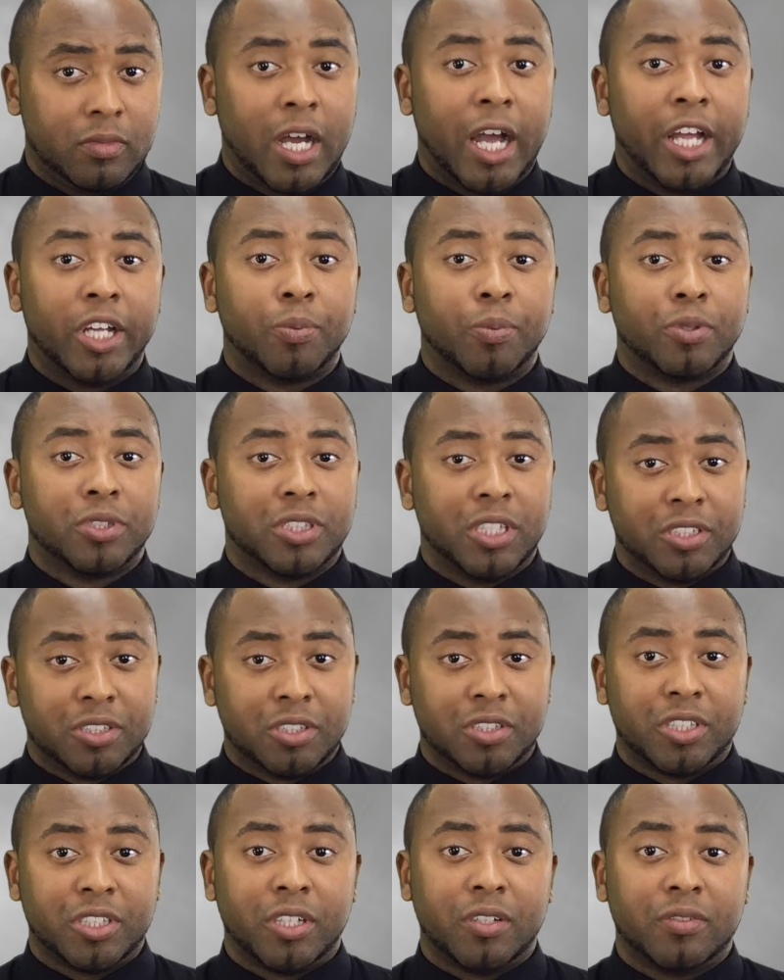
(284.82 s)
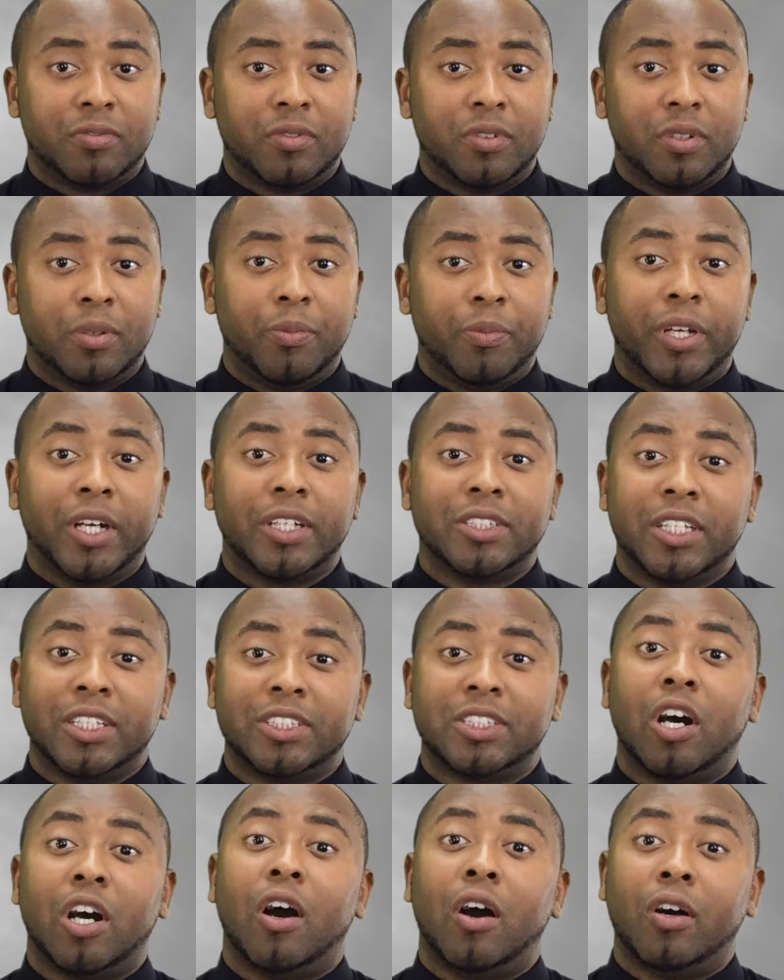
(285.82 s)
how you present yourself, because
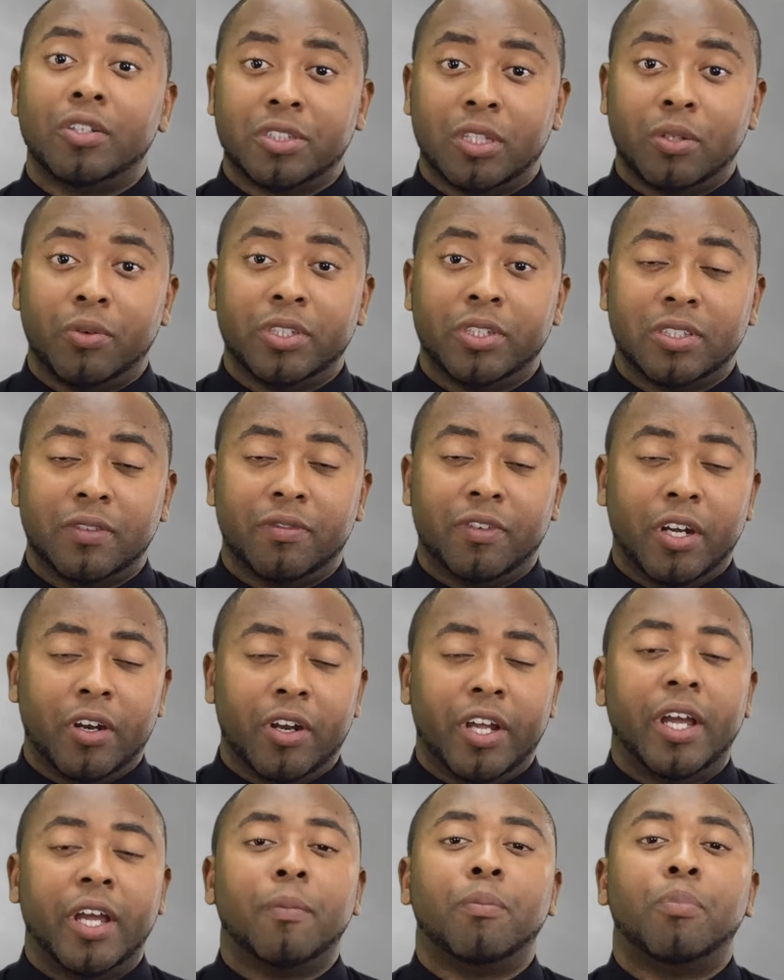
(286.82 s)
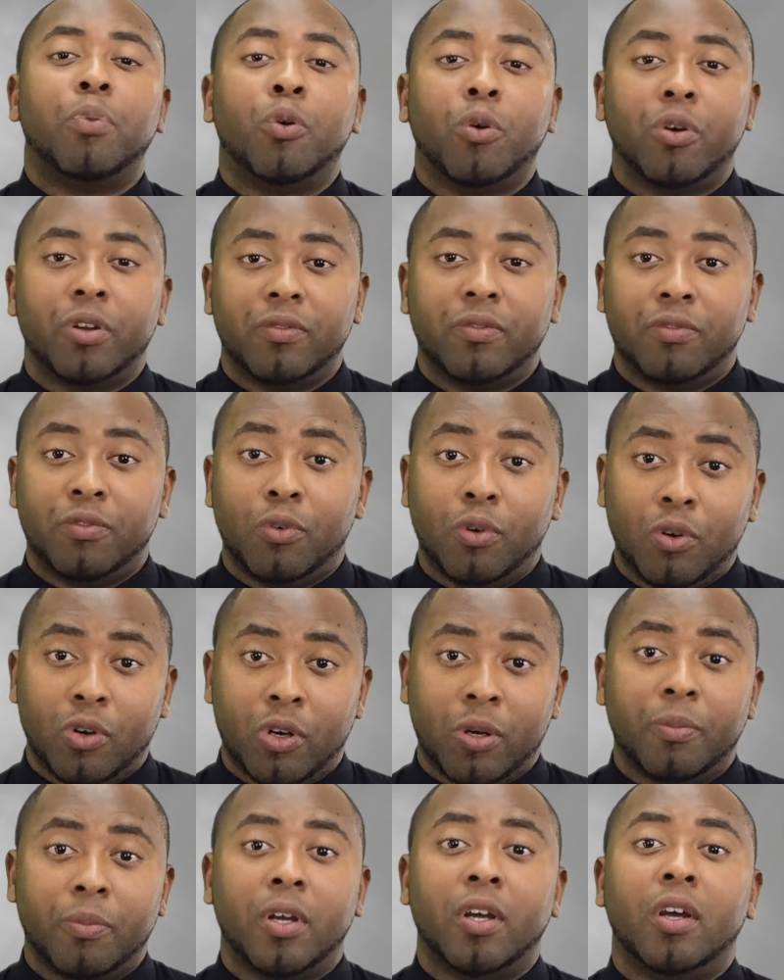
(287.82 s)
it also is a very important
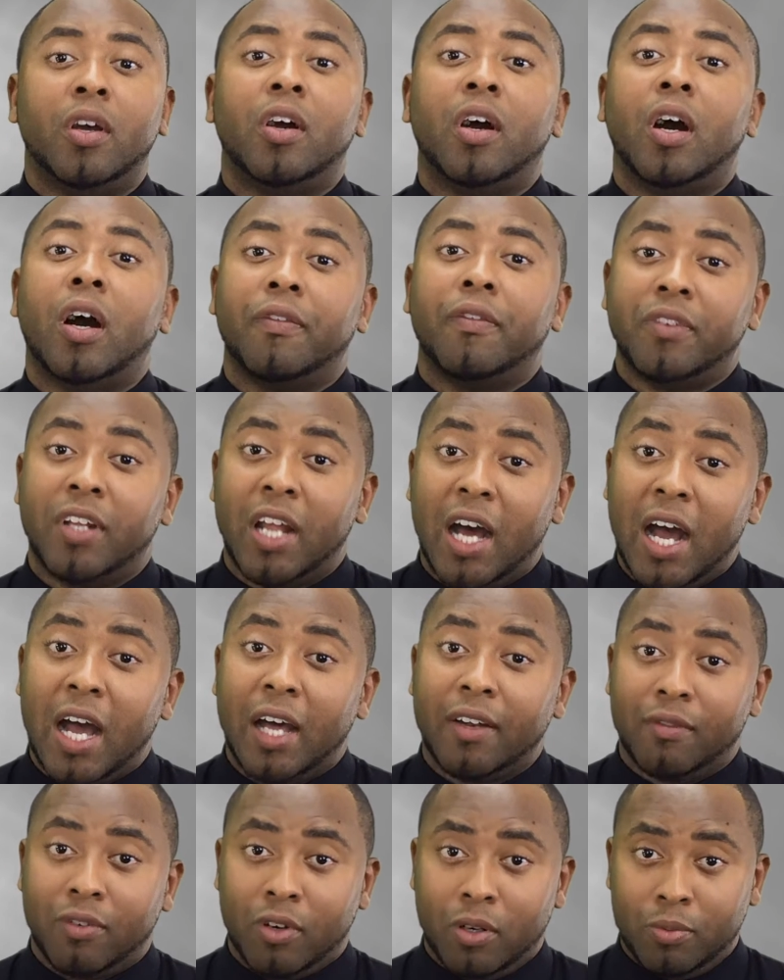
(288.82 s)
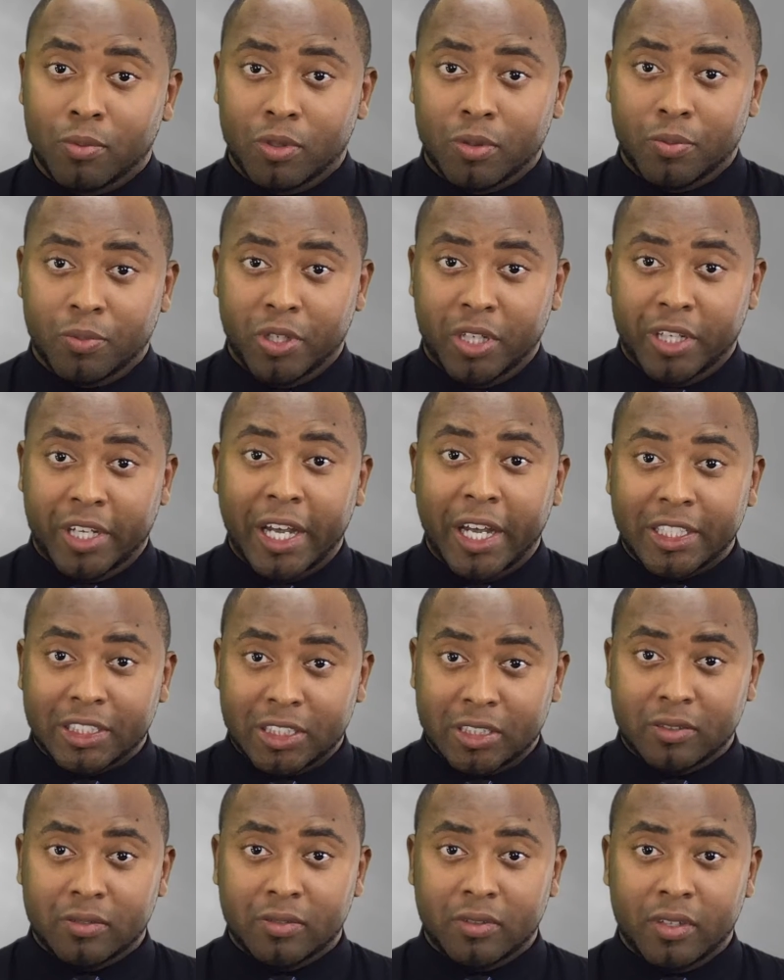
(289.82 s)
form of nonverbal
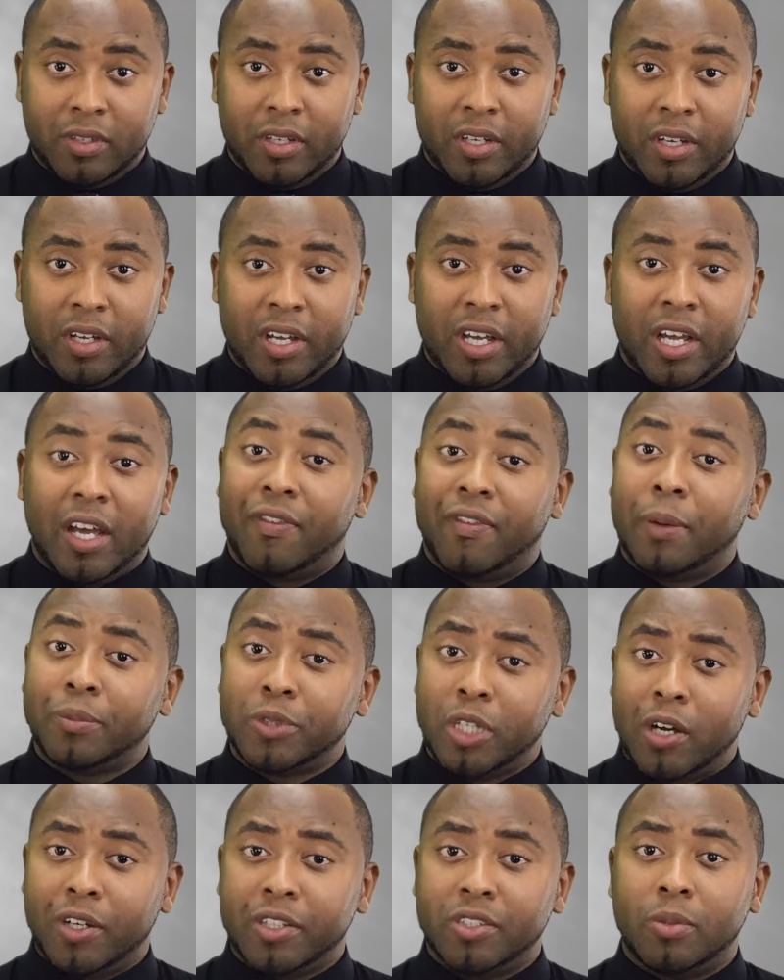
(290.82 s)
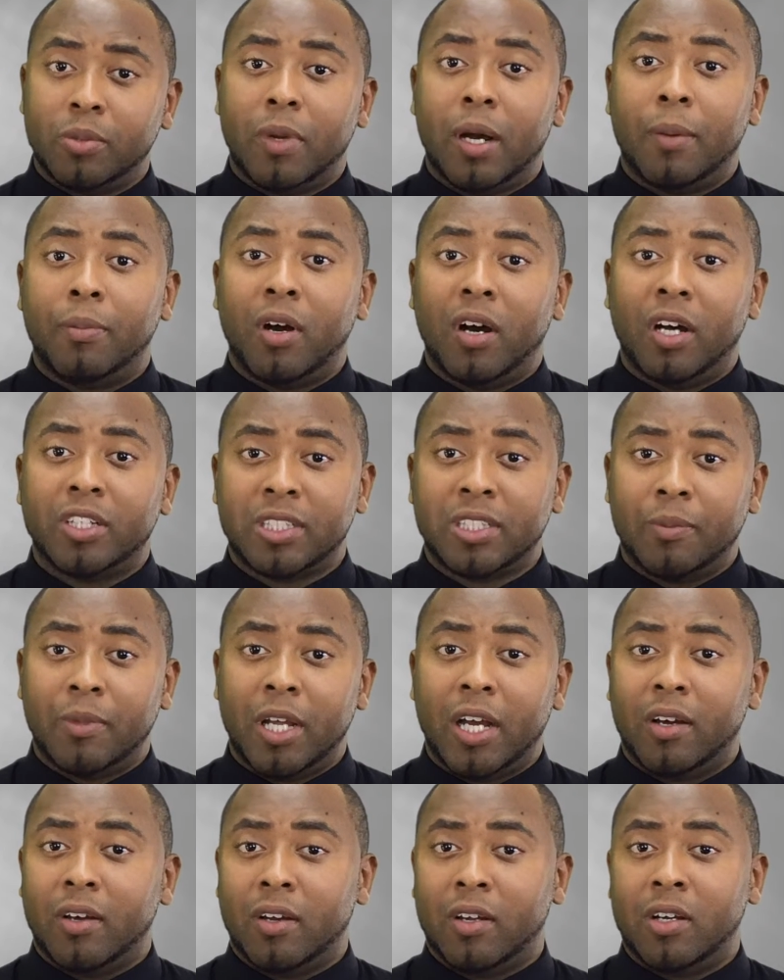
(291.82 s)
communication. If I'm talking to my boss, I'm
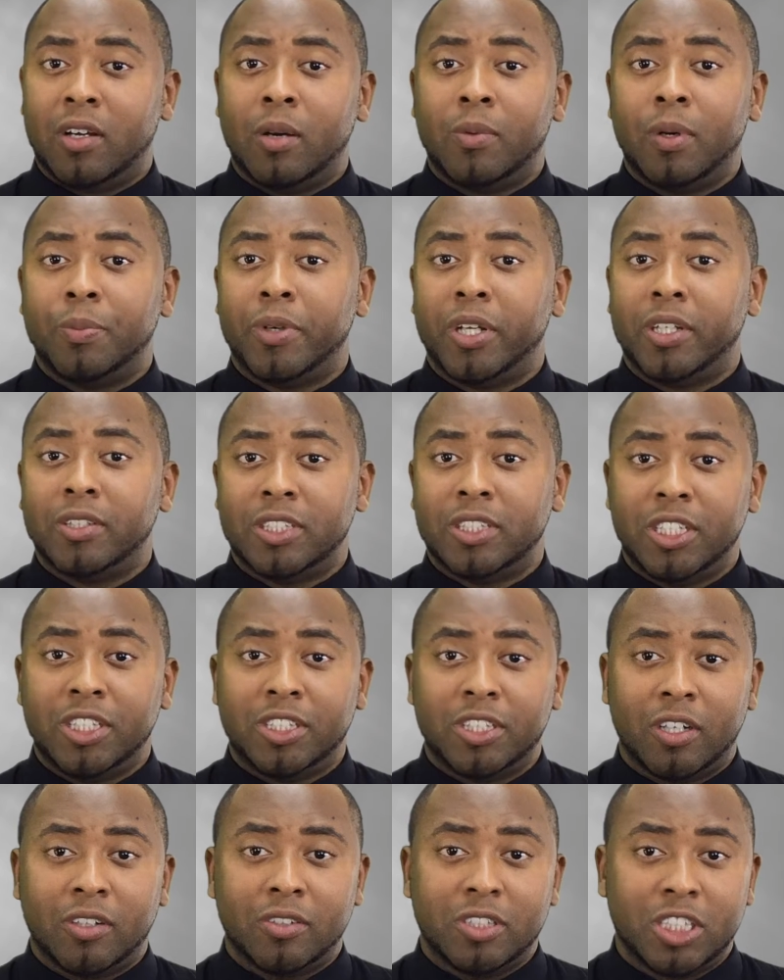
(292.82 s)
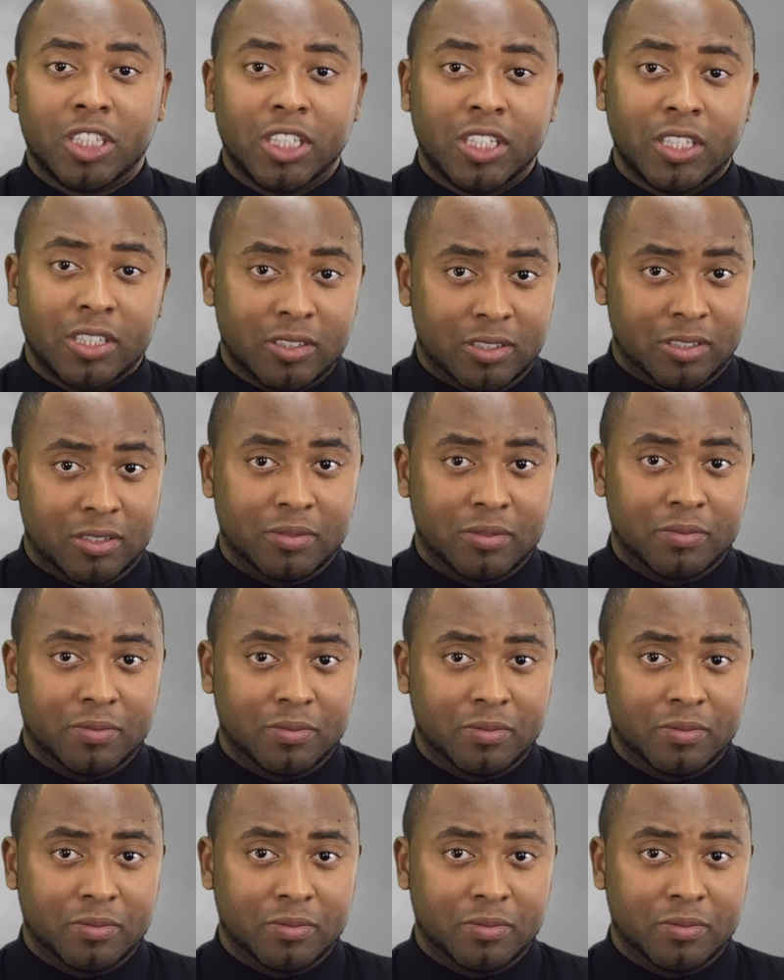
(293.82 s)
not going to come up in a t-shirt and jeans.